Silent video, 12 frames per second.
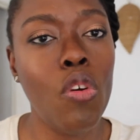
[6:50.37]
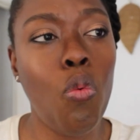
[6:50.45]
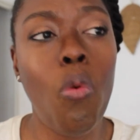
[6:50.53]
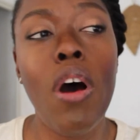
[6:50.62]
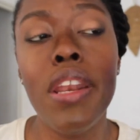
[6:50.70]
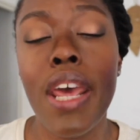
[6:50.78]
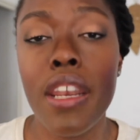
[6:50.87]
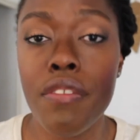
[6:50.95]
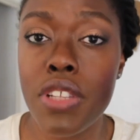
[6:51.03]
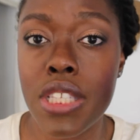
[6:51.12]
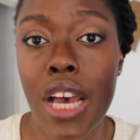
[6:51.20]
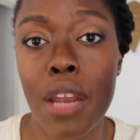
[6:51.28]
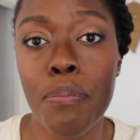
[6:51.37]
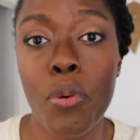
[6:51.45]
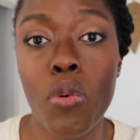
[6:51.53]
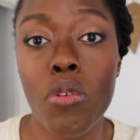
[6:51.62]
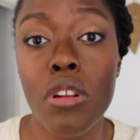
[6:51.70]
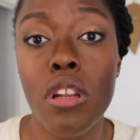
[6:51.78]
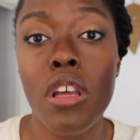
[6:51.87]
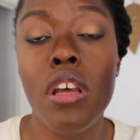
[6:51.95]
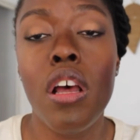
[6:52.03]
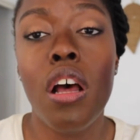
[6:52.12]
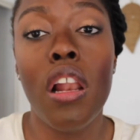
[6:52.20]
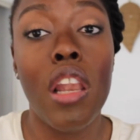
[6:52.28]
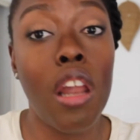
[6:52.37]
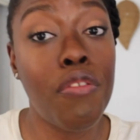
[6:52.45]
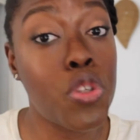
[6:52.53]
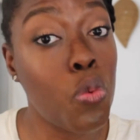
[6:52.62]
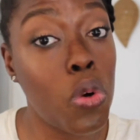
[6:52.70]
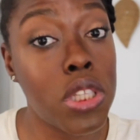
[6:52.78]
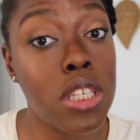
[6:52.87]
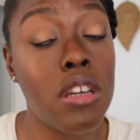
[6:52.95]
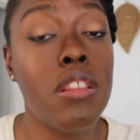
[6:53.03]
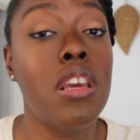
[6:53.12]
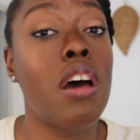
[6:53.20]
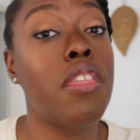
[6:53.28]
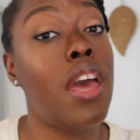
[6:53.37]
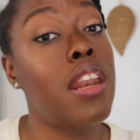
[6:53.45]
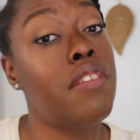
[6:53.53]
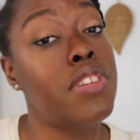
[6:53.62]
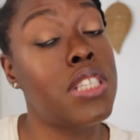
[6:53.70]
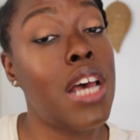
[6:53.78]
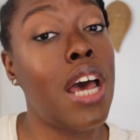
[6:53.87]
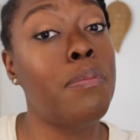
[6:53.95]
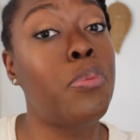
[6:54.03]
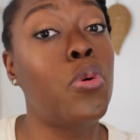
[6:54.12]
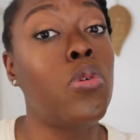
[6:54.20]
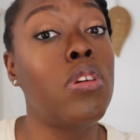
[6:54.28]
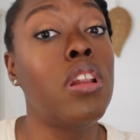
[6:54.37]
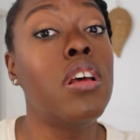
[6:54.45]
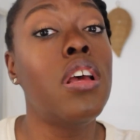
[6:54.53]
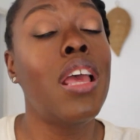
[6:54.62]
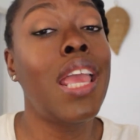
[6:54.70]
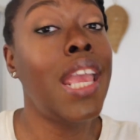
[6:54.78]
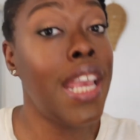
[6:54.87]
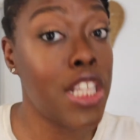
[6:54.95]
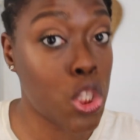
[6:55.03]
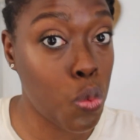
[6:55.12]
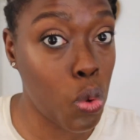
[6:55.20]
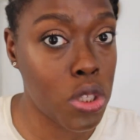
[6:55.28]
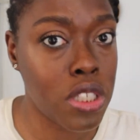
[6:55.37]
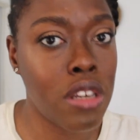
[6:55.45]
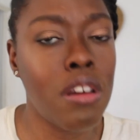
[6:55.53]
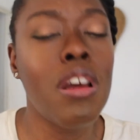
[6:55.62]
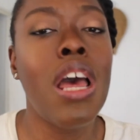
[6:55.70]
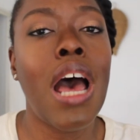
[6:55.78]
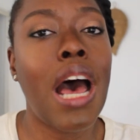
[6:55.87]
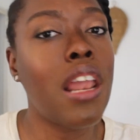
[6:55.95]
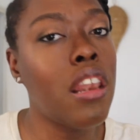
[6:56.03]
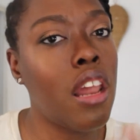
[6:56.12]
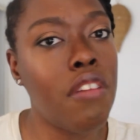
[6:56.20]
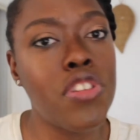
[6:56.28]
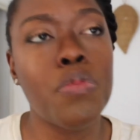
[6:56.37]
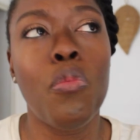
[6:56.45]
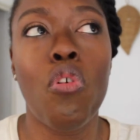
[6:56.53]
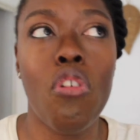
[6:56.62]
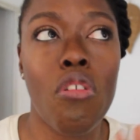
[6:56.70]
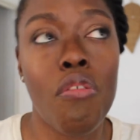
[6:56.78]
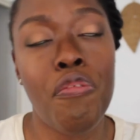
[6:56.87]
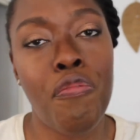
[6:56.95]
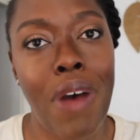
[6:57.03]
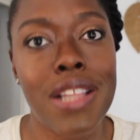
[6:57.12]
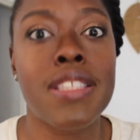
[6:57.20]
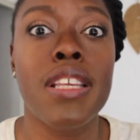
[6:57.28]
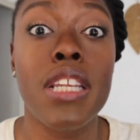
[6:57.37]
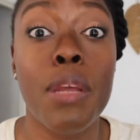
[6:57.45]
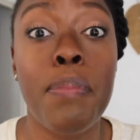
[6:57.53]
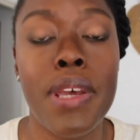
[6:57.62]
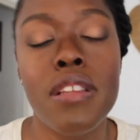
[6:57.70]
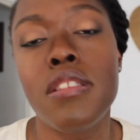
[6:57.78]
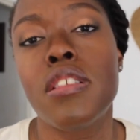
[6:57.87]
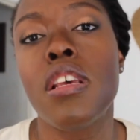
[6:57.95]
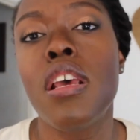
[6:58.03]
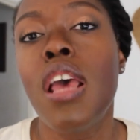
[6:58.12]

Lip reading: One end of the tadpole loves water, the other end of the tadpole hates water and loves more fats and lipids.